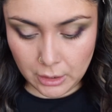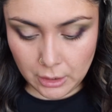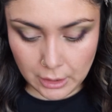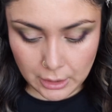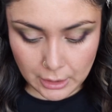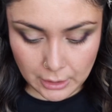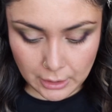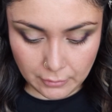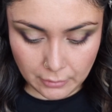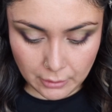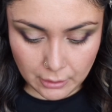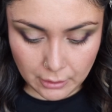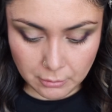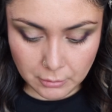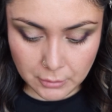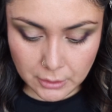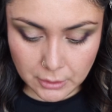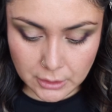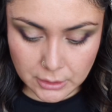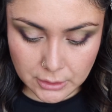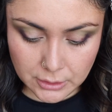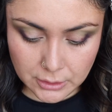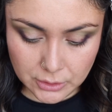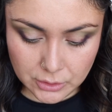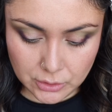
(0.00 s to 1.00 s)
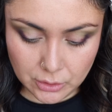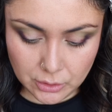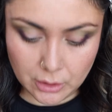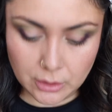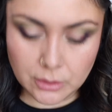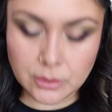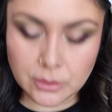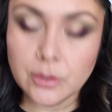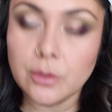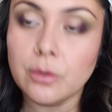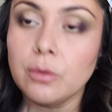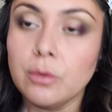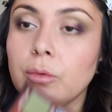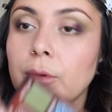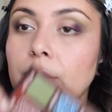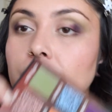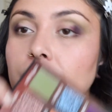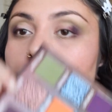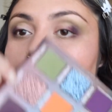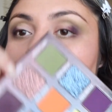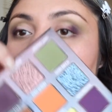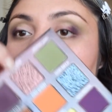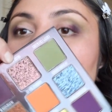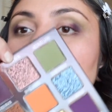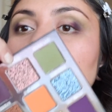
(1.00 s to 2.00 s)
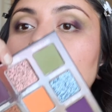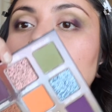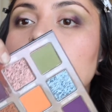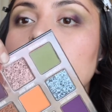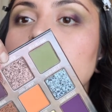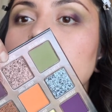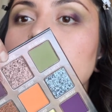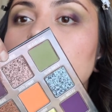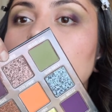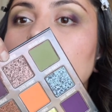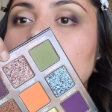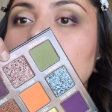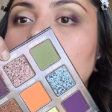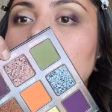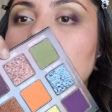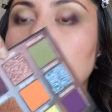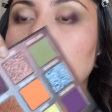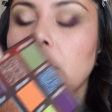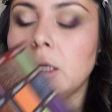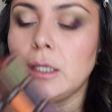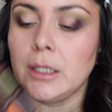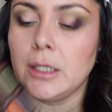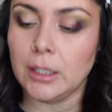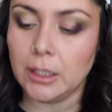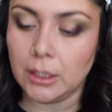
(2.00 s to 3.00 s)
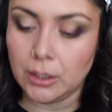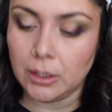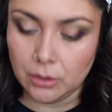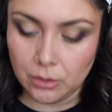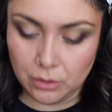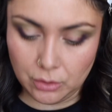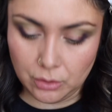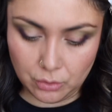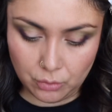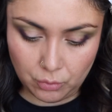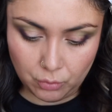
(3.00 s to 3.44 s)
And I think I'm gonna start with this one here,